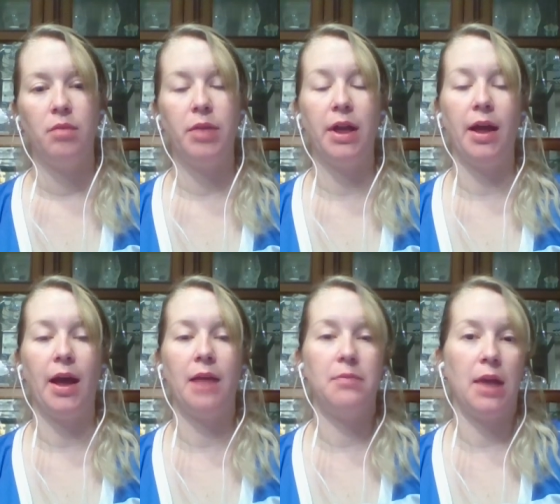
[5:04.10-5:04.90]
but
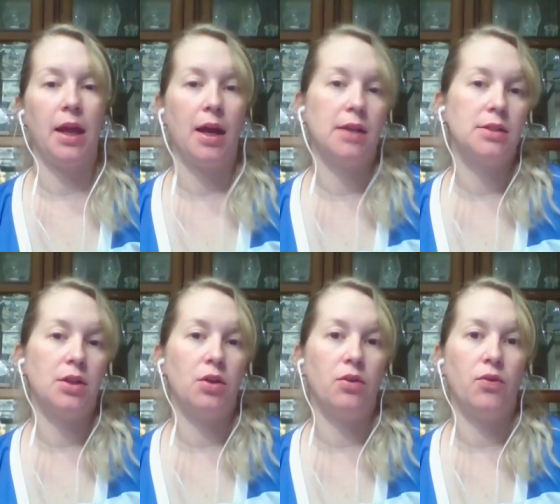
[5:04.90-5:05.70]
I may ask
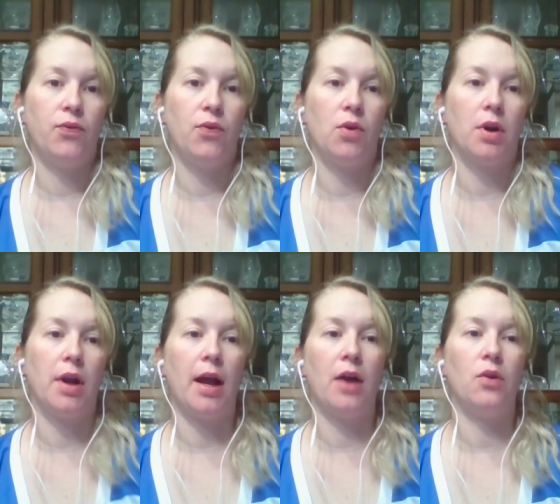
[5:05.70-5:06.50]
you for
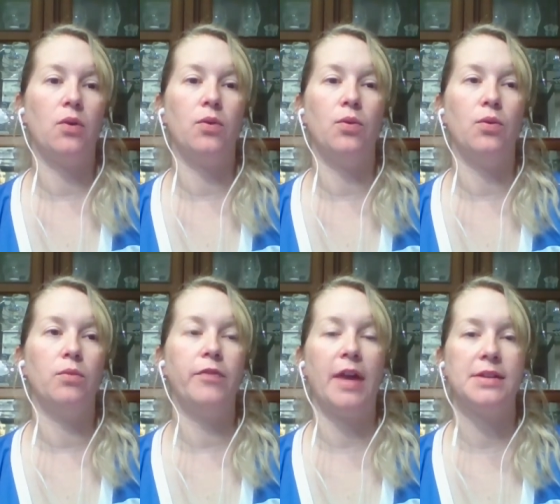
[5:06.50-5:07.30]
how
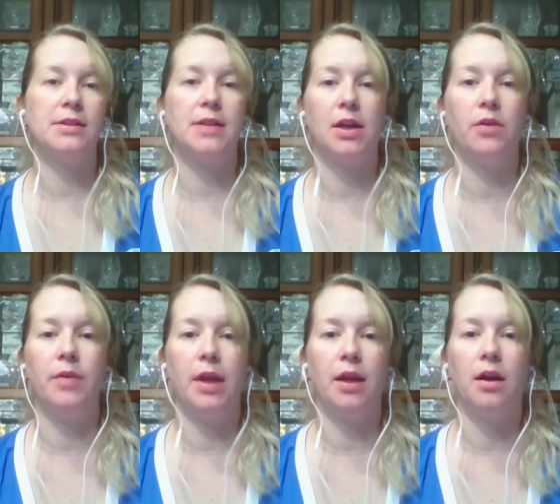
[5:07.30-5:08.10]
fast is it
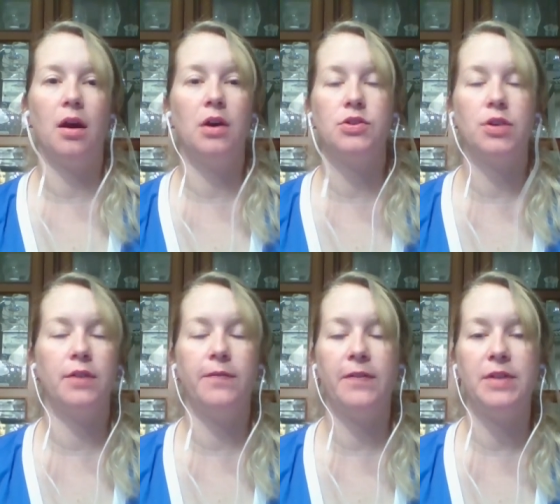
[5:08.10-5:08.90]
going
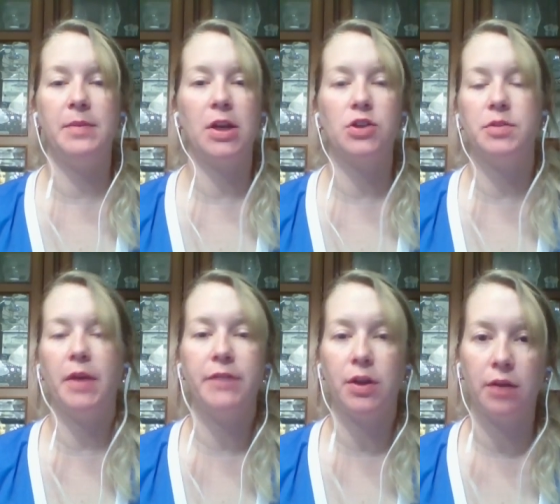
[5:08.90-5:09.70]
150 meters
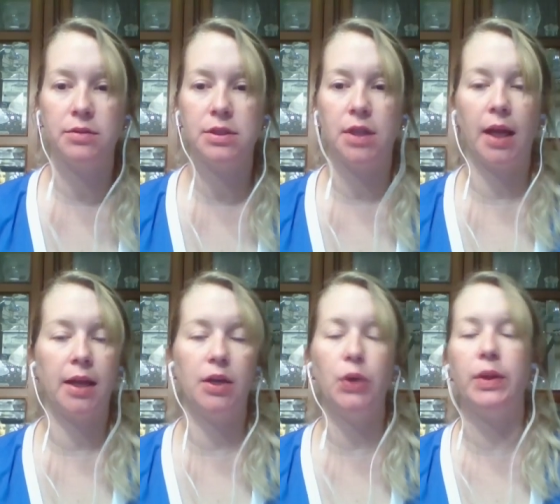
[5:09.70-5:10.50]
above the ground. I
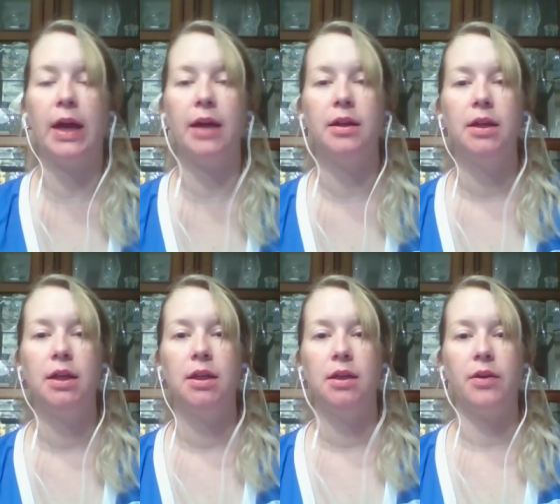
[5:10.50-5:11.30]
can do that.
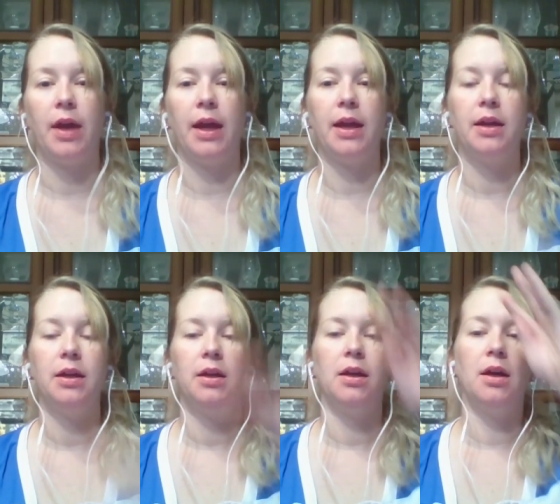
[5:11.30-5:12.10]
Okay.
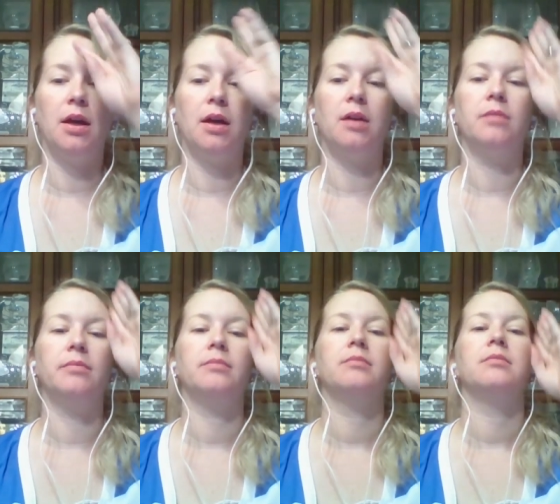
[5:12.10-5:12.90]

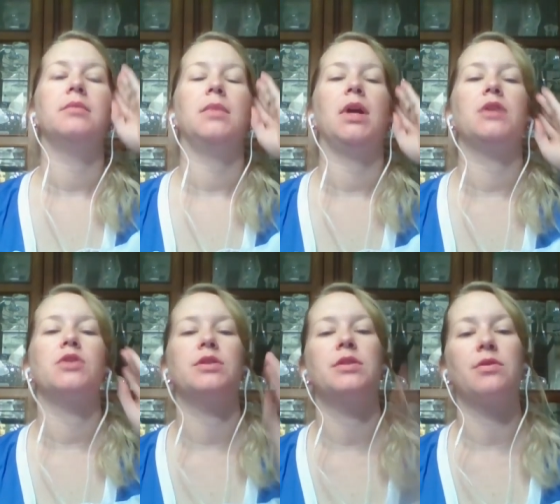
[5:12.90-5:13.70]
It
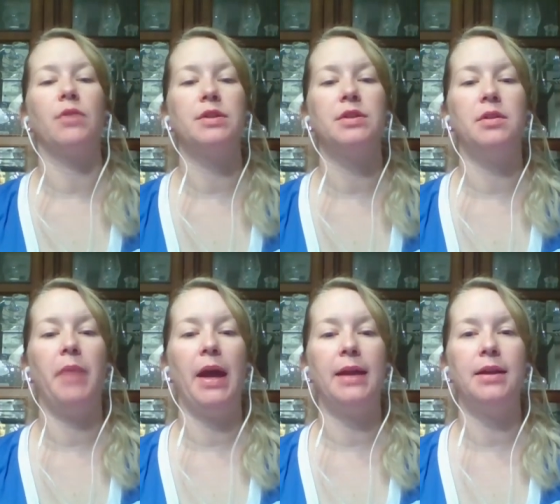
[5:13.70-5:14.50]
just is going to
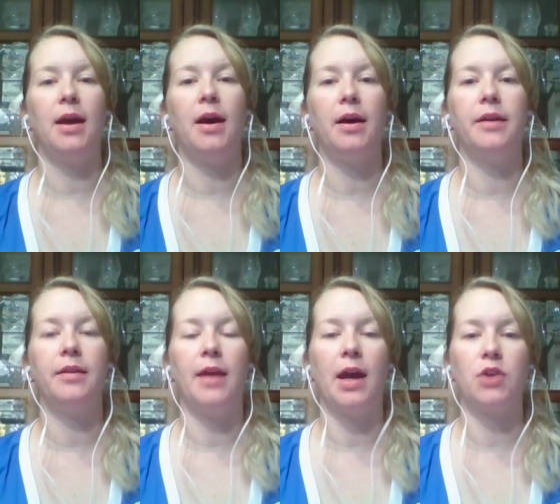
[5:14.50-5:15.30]
depend on
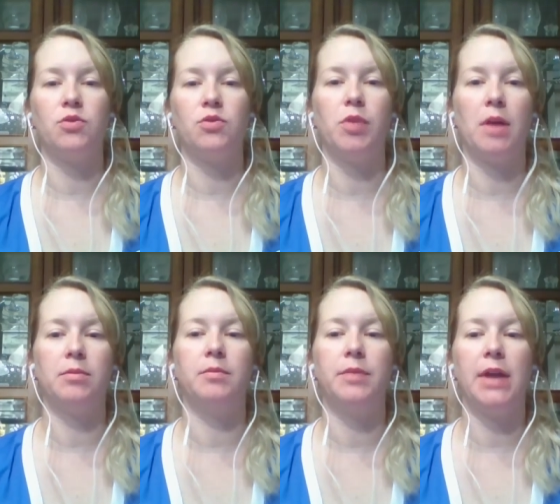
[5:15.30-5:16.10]
the actual
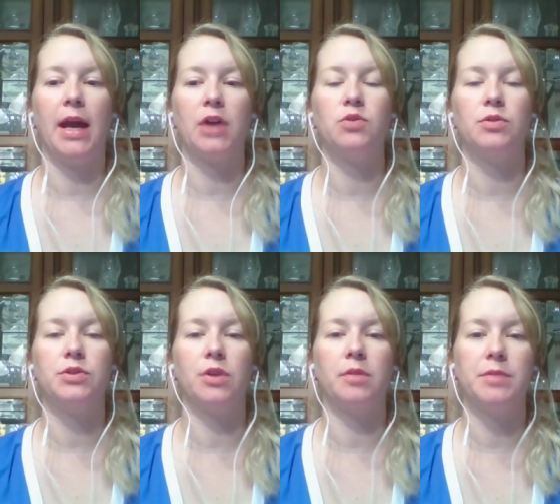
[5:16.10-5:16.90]
problem, the actual
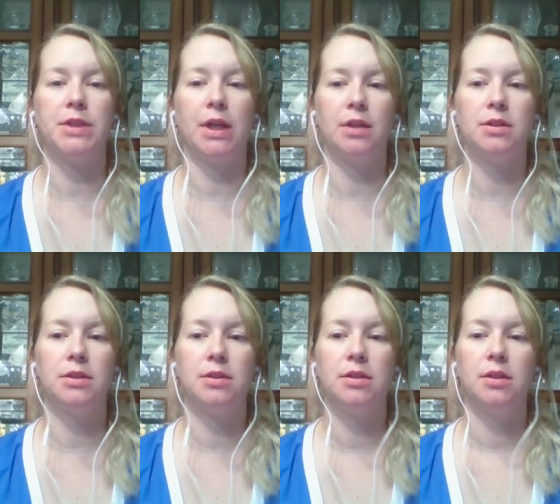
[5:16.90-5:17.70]

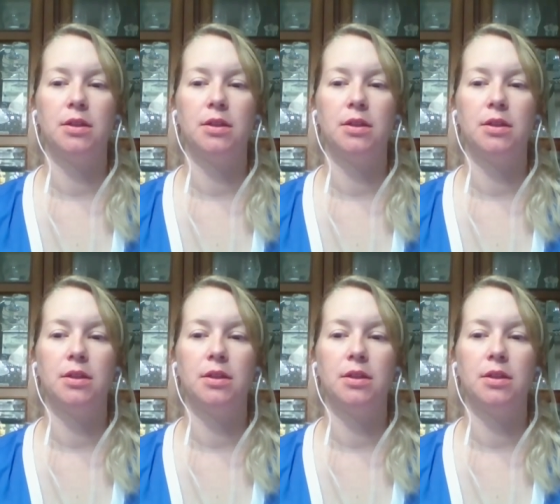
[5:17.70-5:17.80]
circumstance.